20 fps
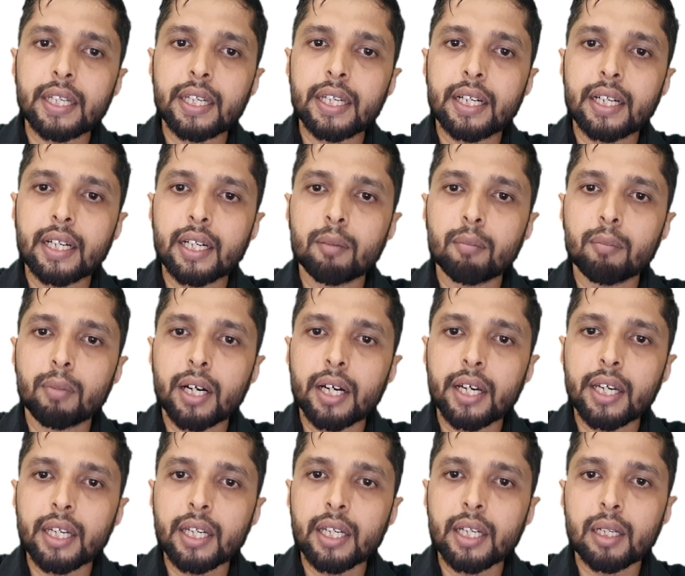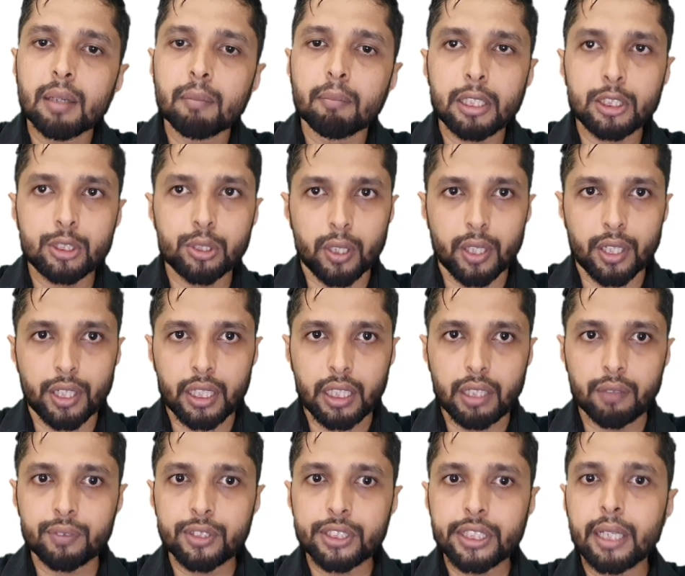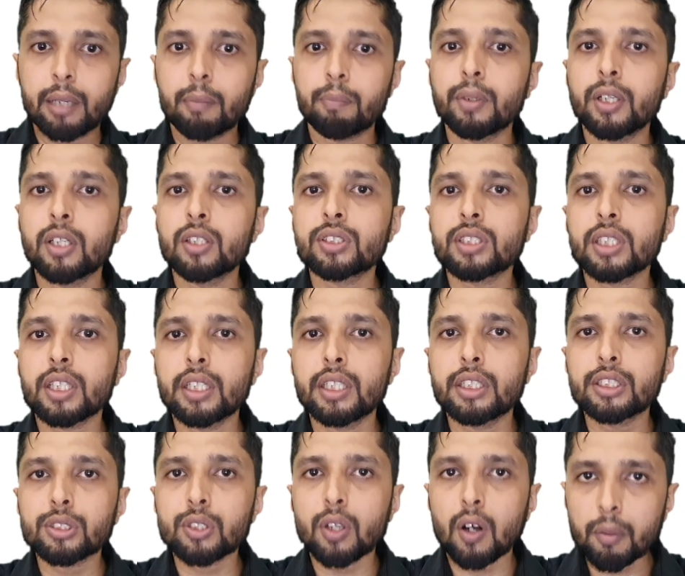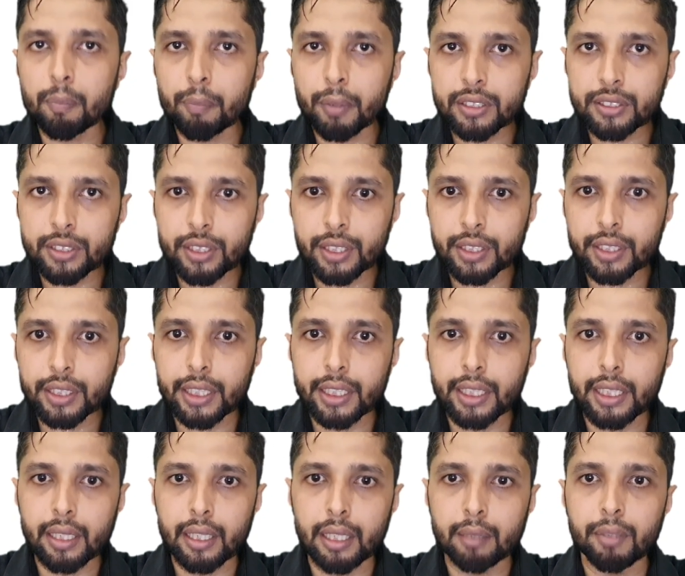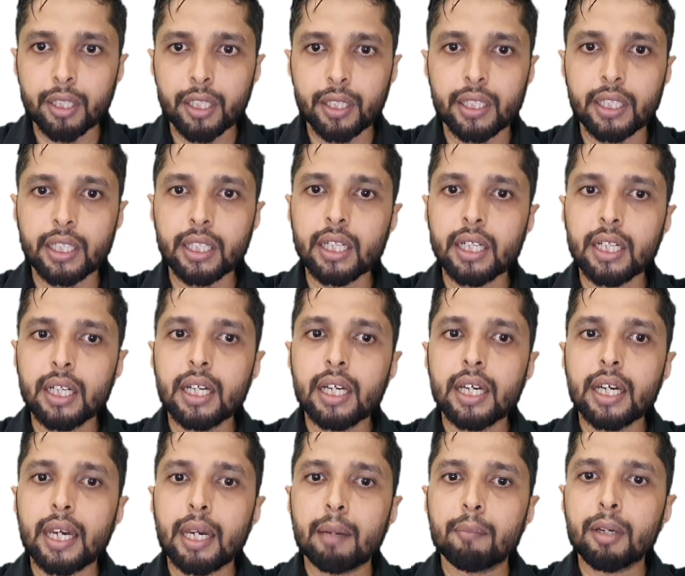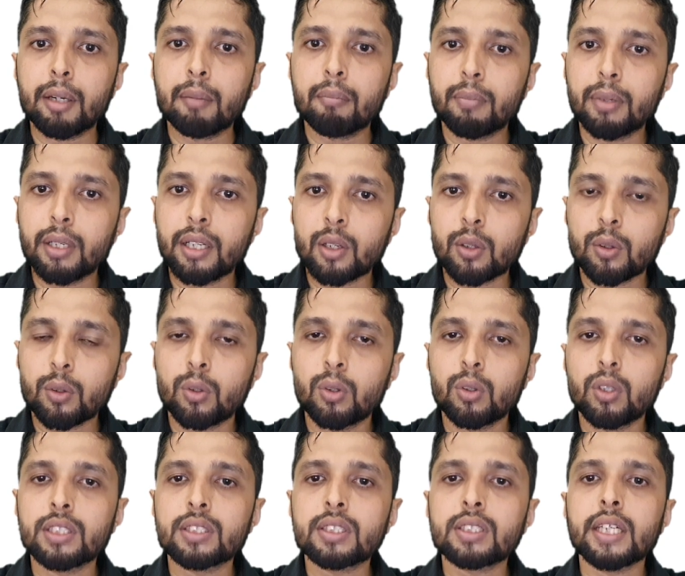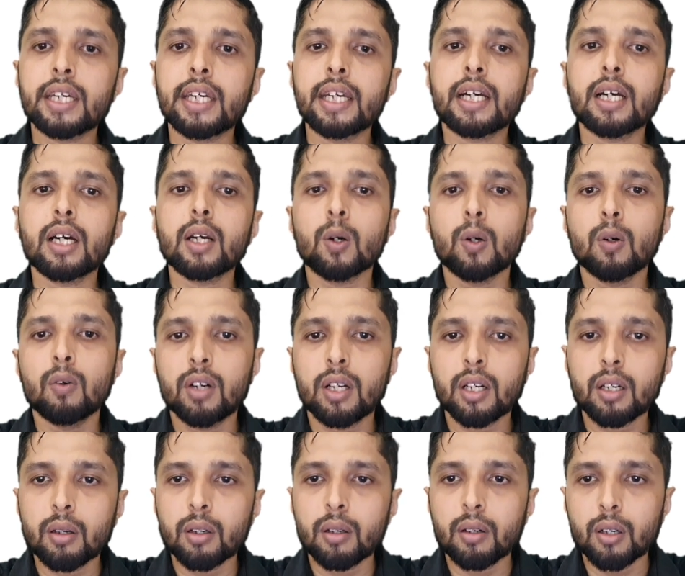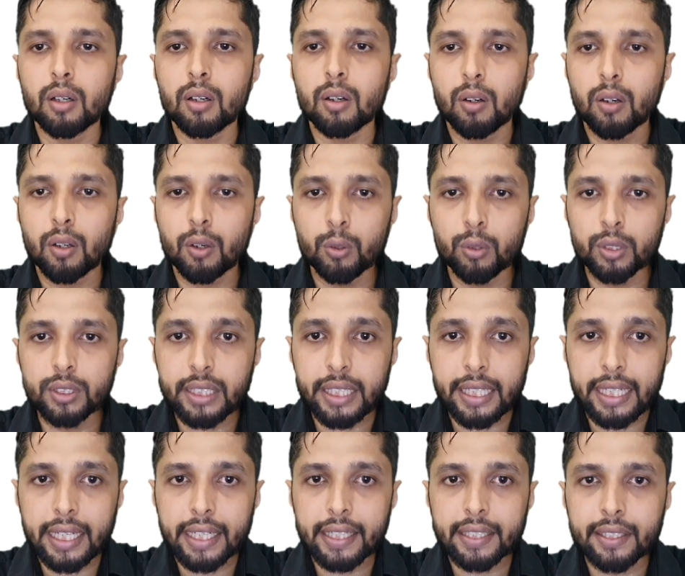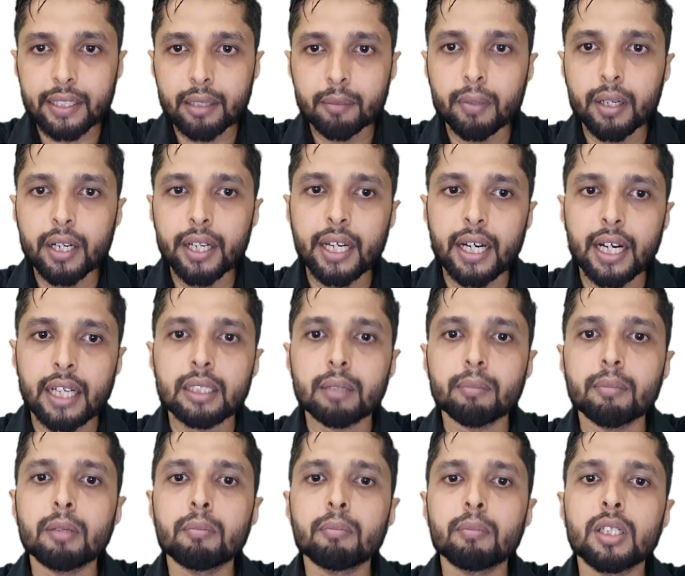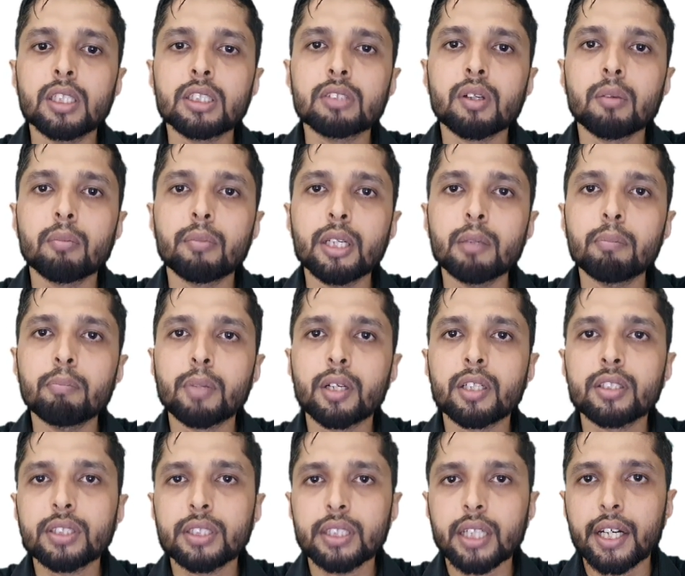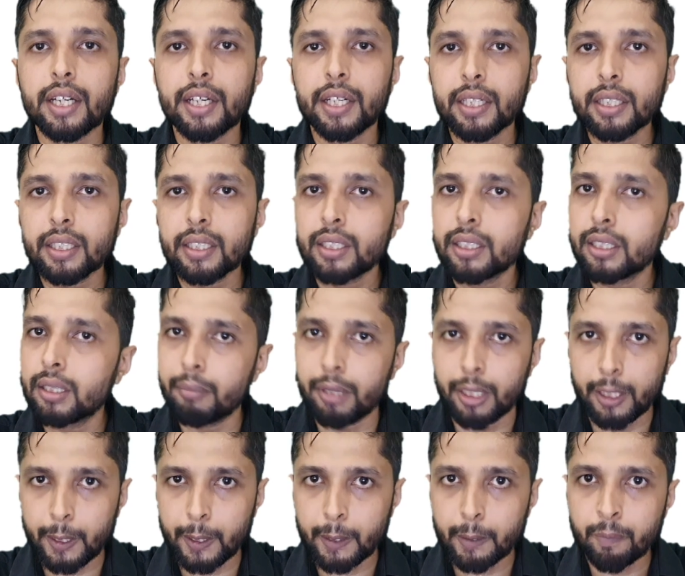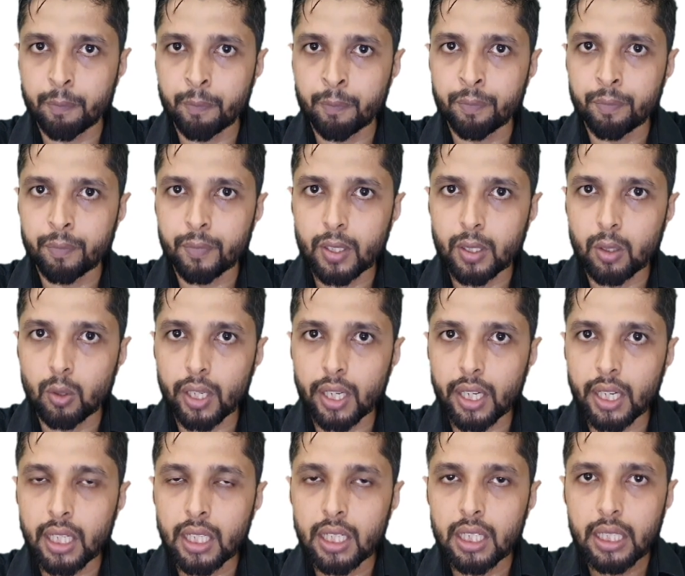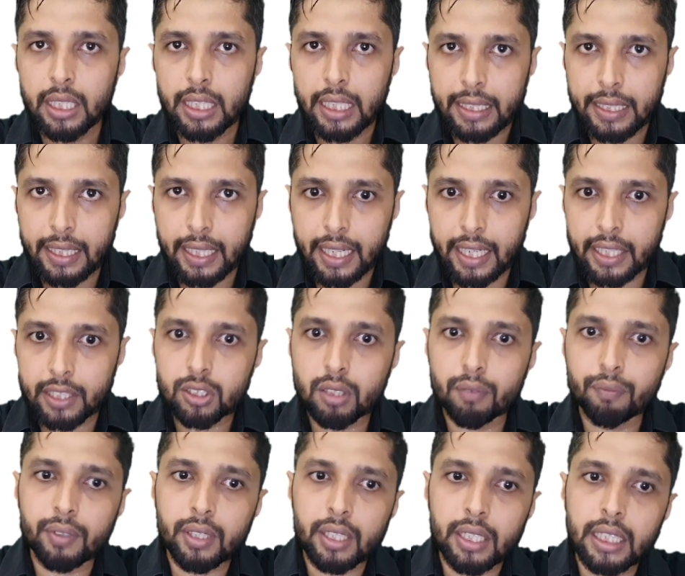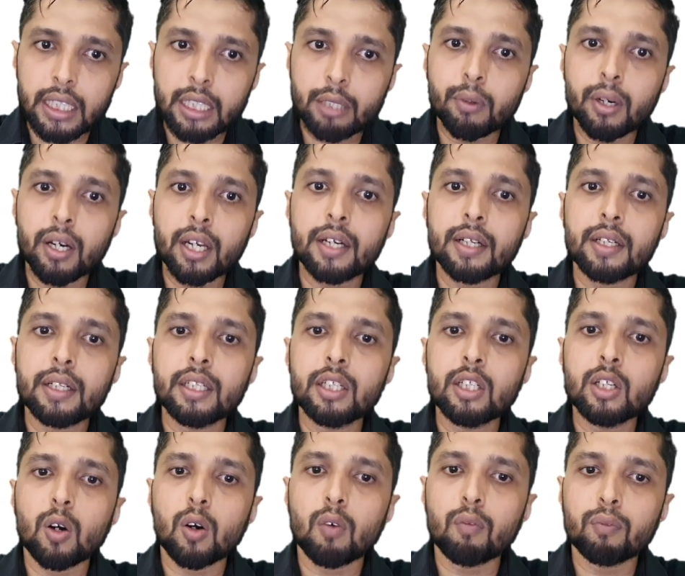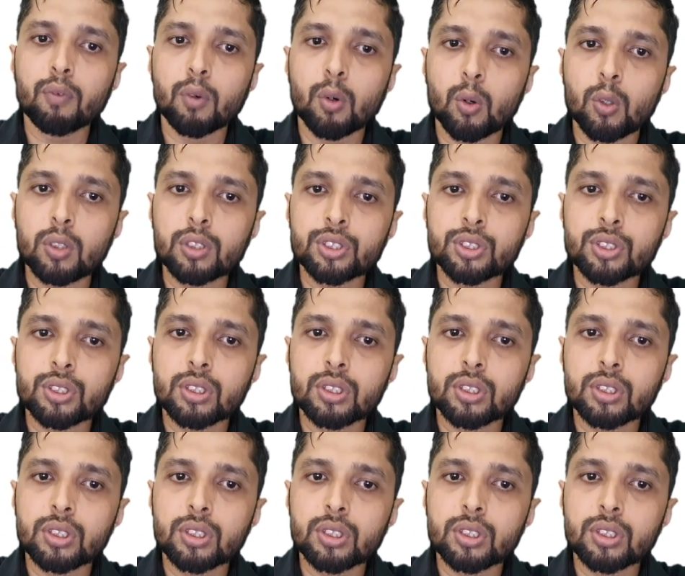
taken by majority. If chairperson is not present in a meeting, a member who is taken over or who is elected by other members will be presiding the meeting. Okay, in the case of equality of votes,